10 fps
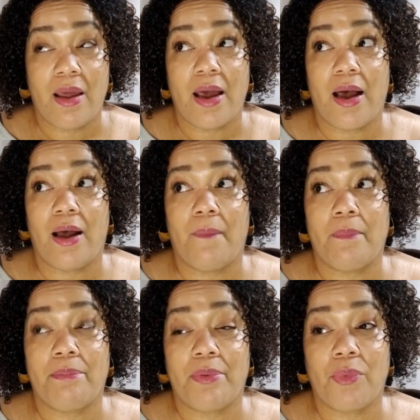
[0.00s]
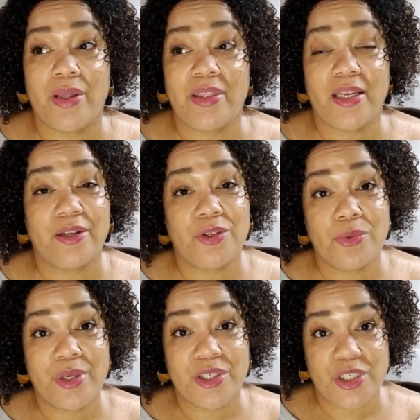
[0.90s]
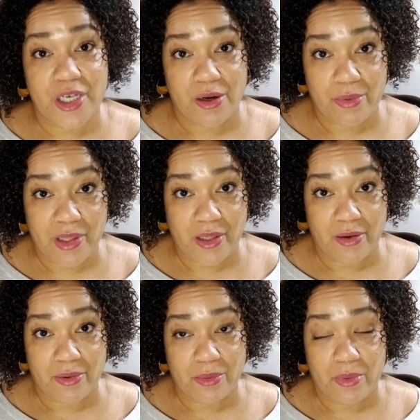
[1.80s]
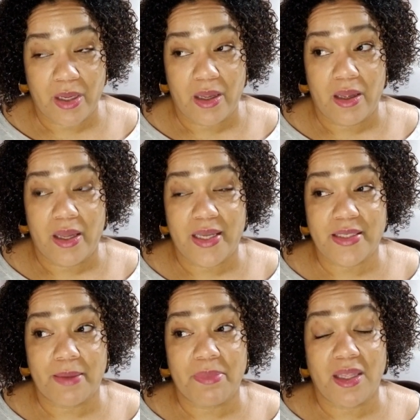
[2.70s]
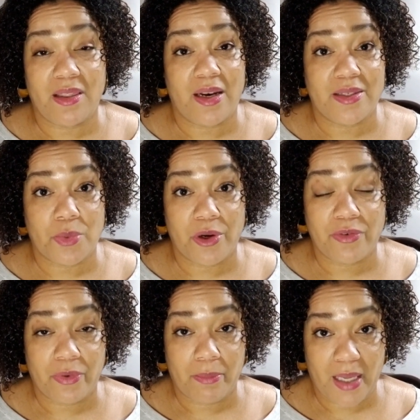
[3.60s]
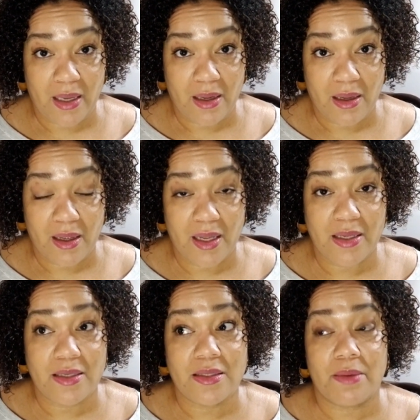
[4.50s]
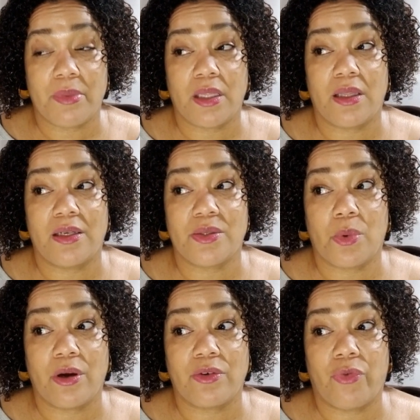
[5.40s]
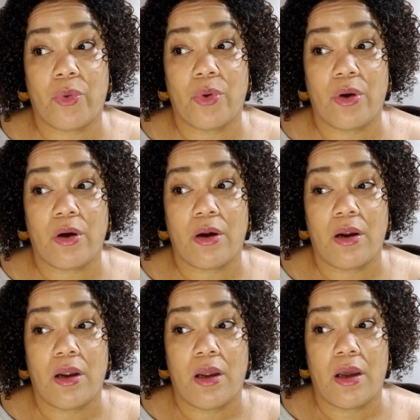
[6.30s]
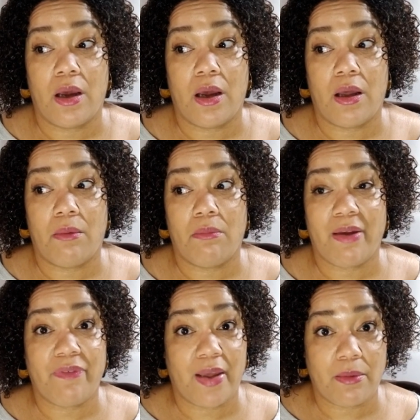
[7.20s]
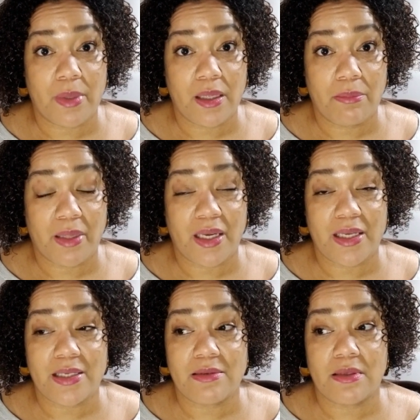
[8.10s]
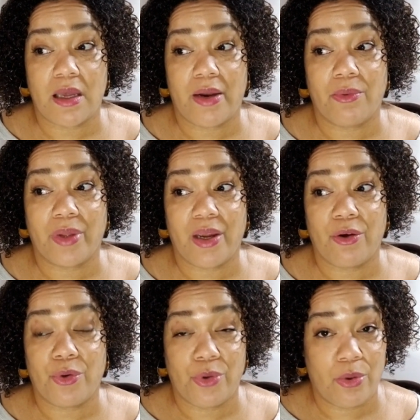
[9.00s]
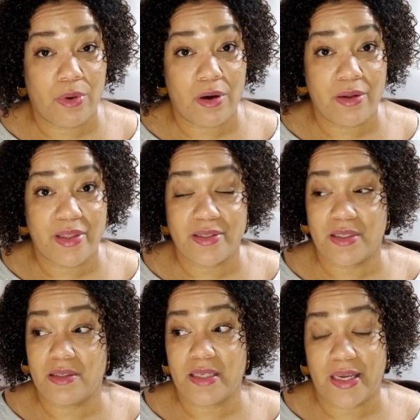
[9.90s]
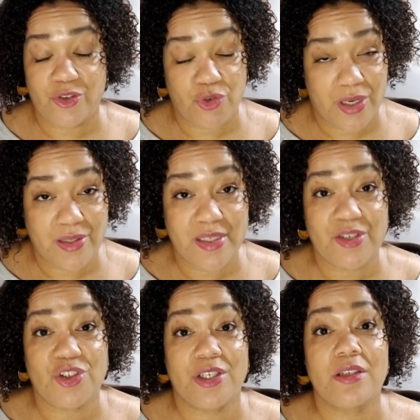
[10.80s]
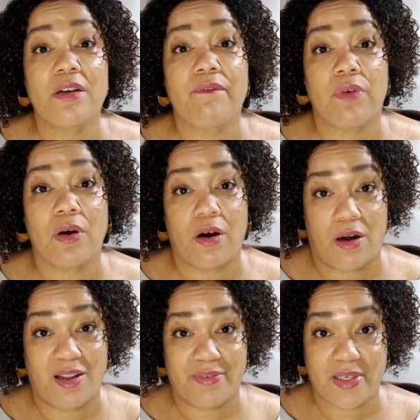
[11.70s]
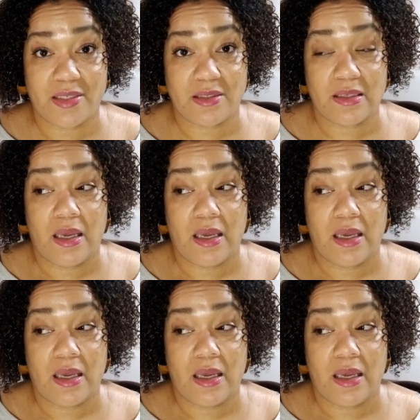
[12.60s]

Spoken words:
But one thing I do want to share with you is something that has worked for me and something that has worked for my family, because I don't care who you are. This is a transition for all of us.